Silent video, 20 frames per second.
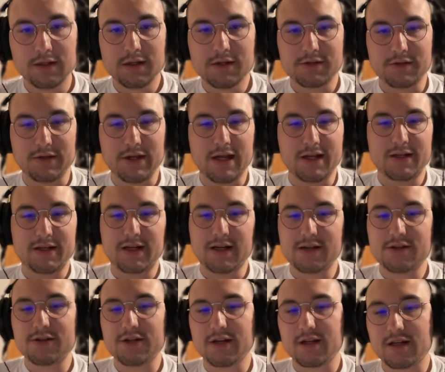So yeah, guys,
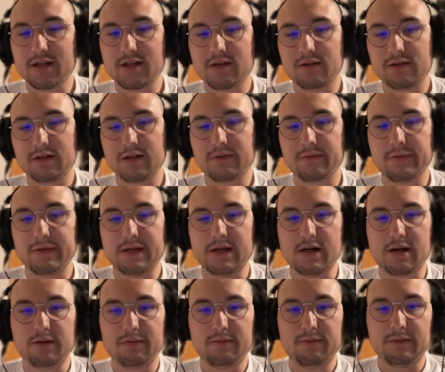check it out like
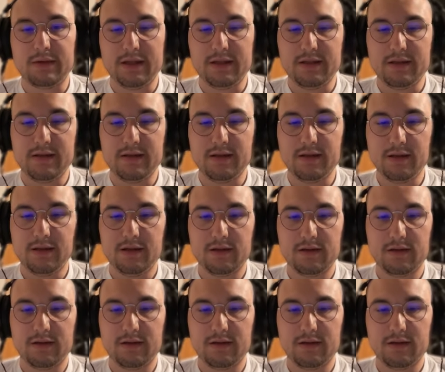without anything.